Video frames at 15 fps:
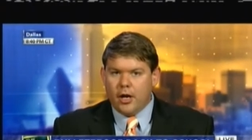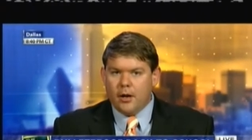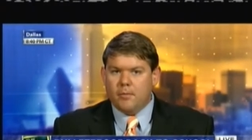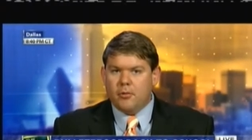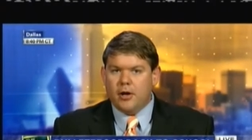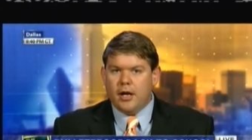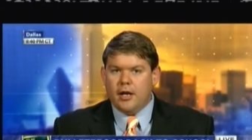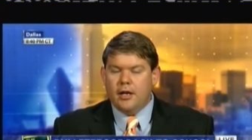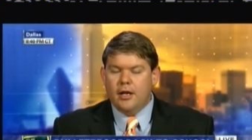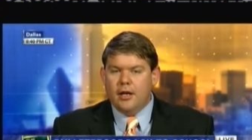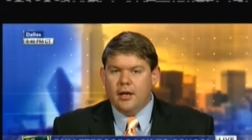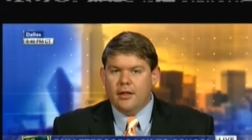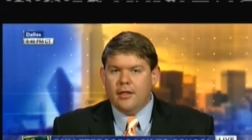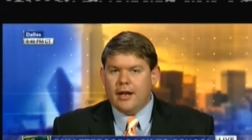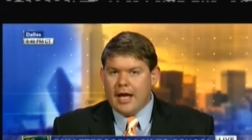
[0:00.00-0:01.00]
airplane
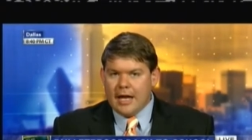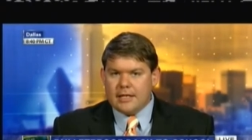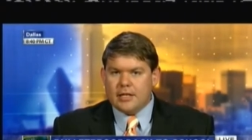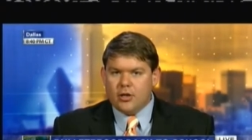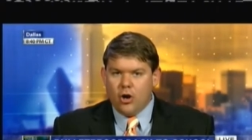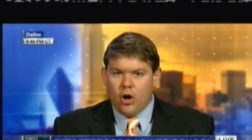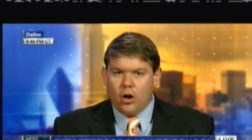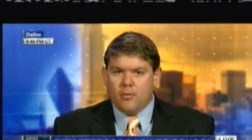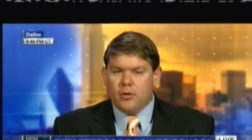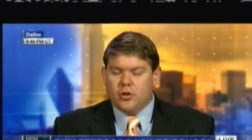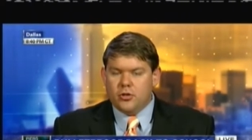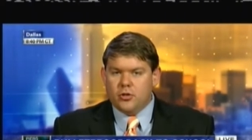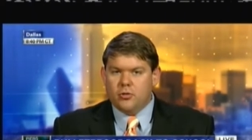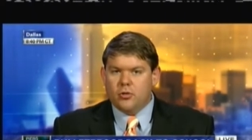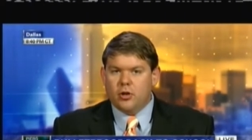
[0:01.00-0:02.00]
that has an
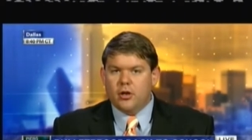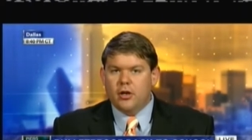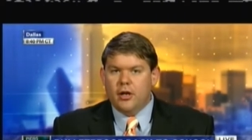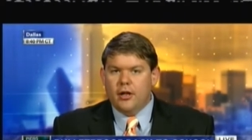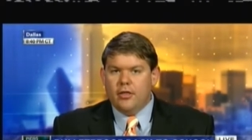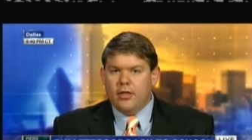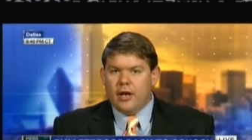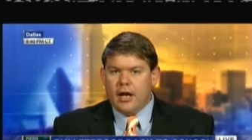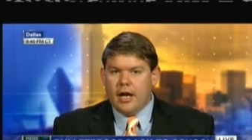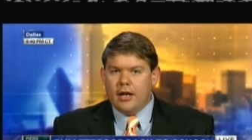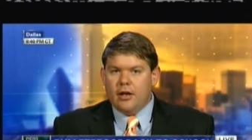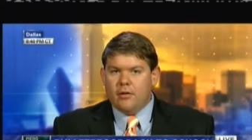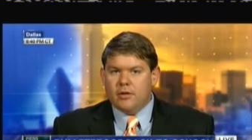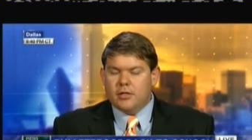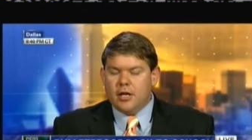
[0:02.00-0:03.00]
armored door that I
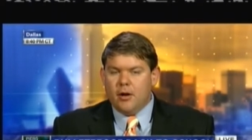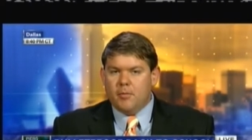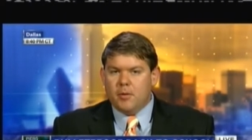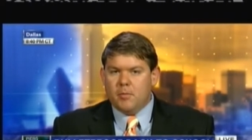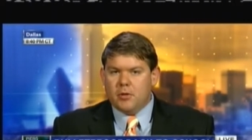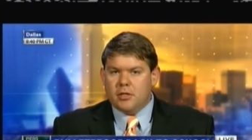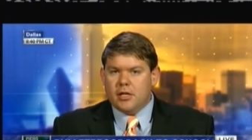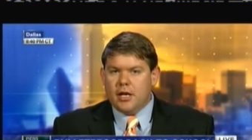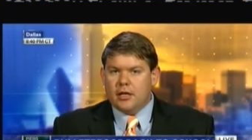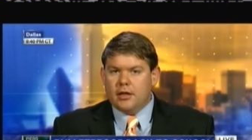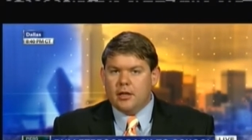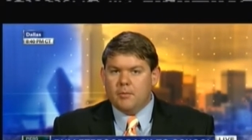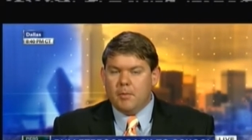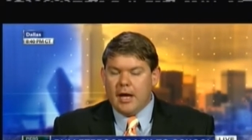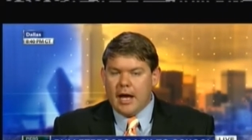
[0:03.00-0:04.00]
know is helping
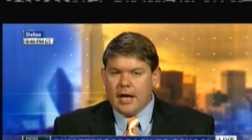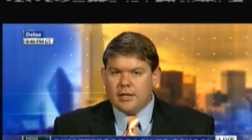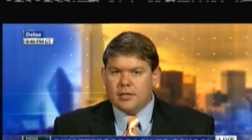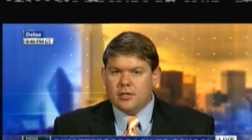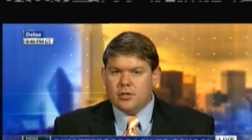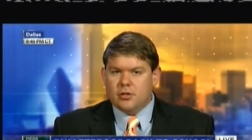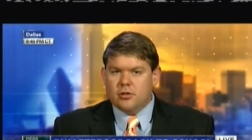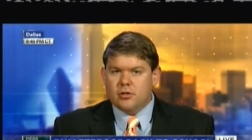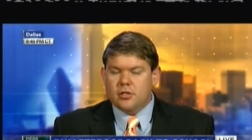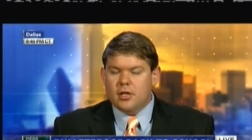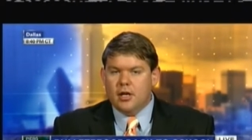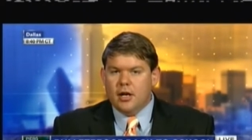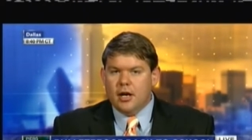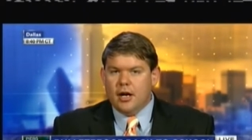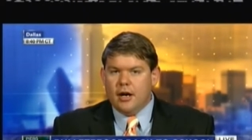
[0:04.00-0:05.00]
protect the passengers
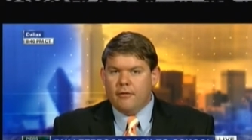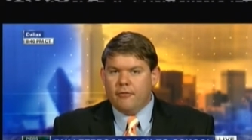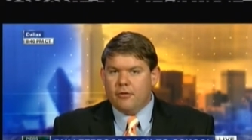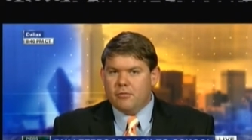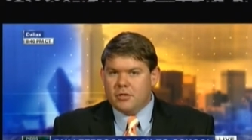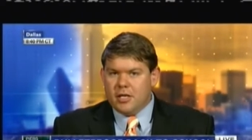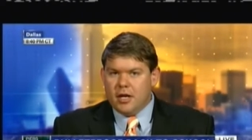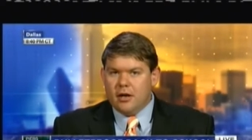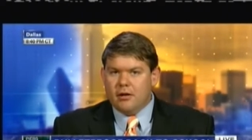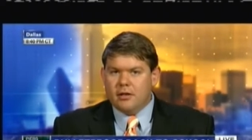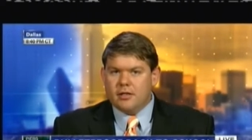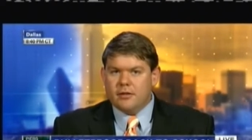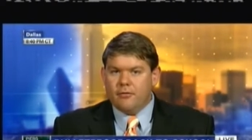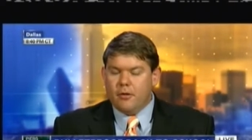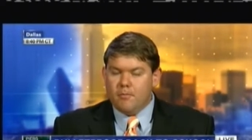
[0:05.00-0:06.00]
from
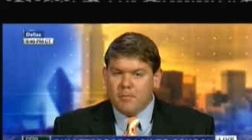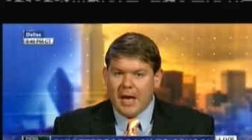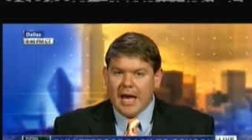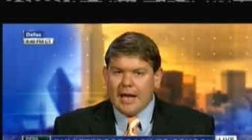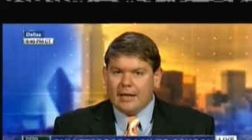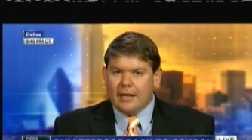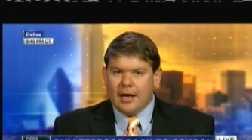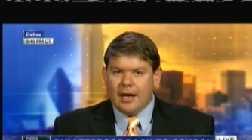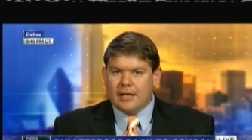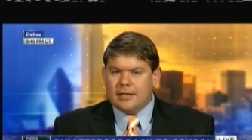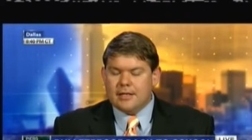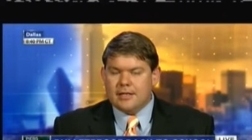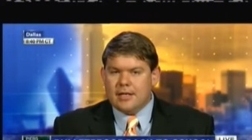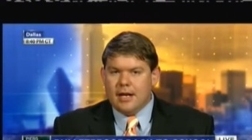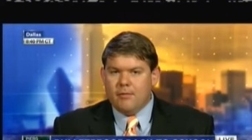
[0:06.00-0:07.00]
terrorists, from bad guys,
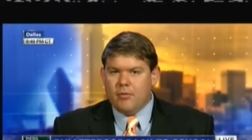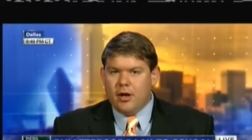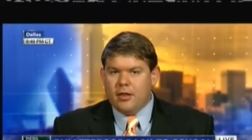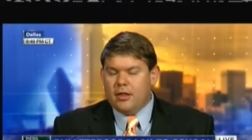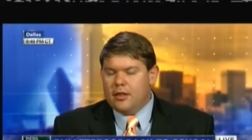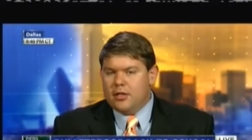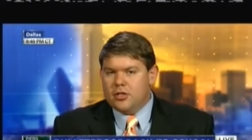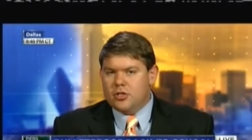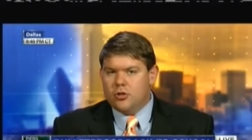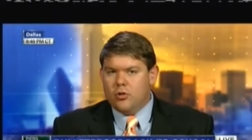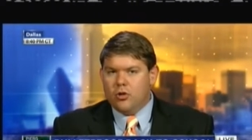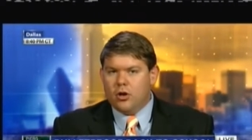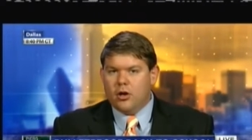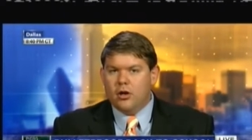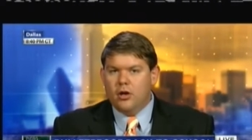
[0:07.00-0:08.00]
the same way that this
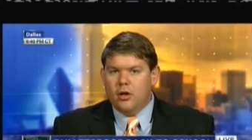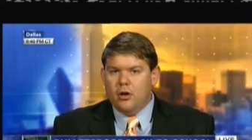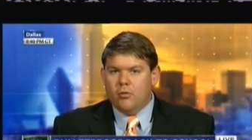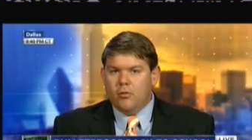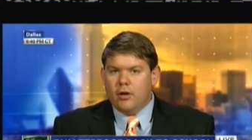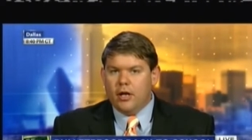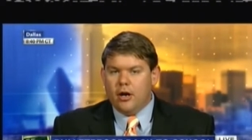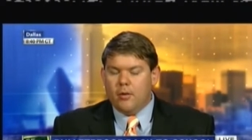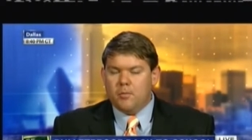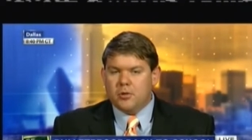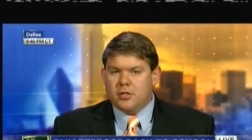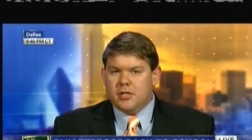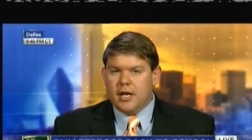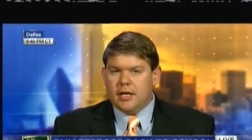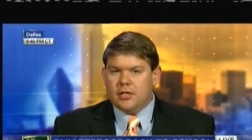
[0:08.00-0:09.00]
door would help
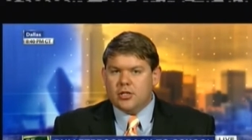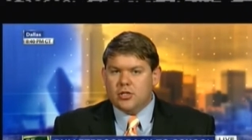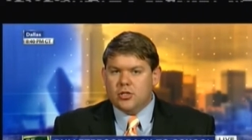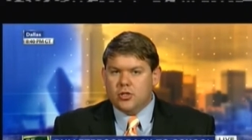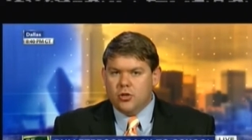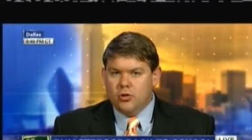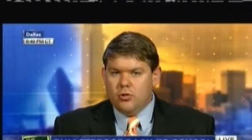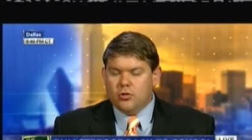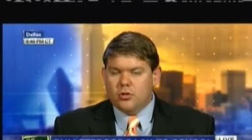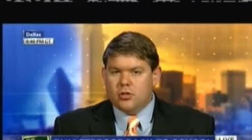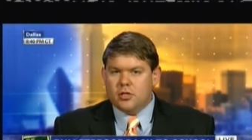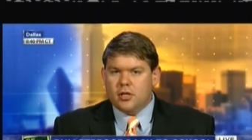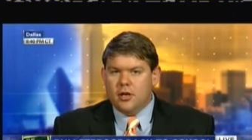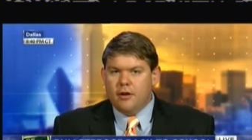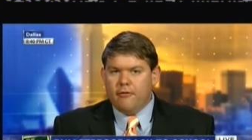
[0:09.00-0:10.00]
protect
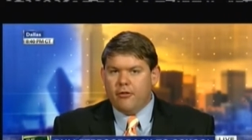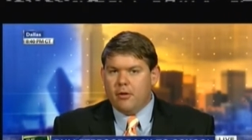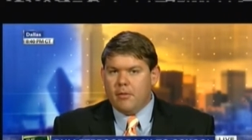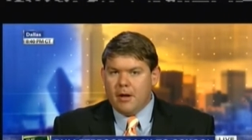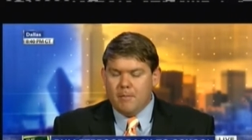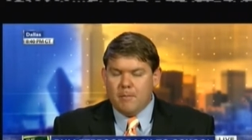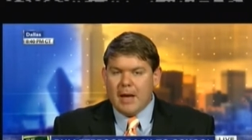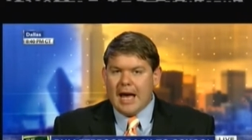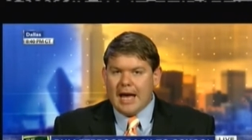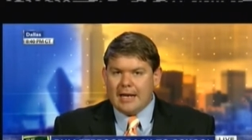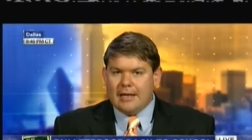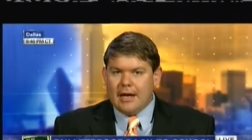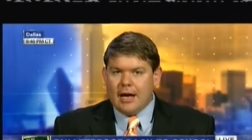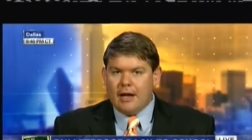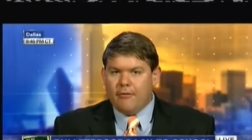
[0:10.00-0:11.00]
students from a
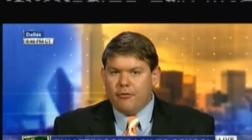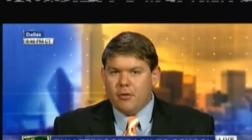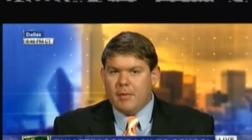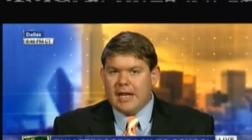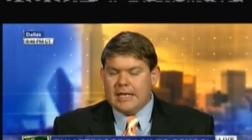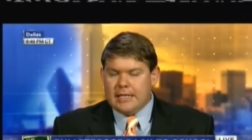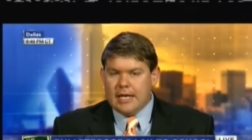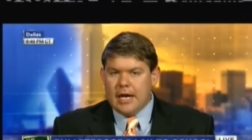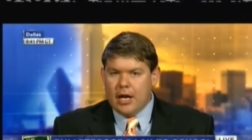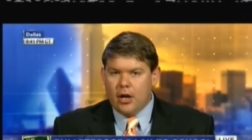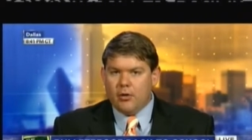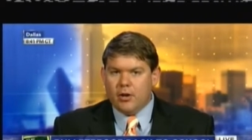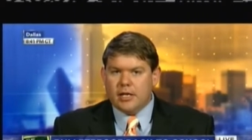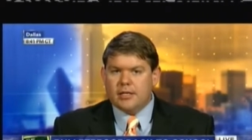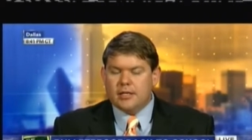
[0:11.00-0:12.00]
bad guy, from a
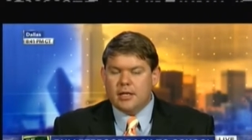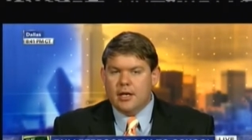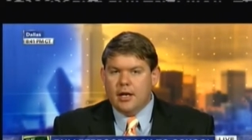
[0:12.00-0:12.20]
terrorist.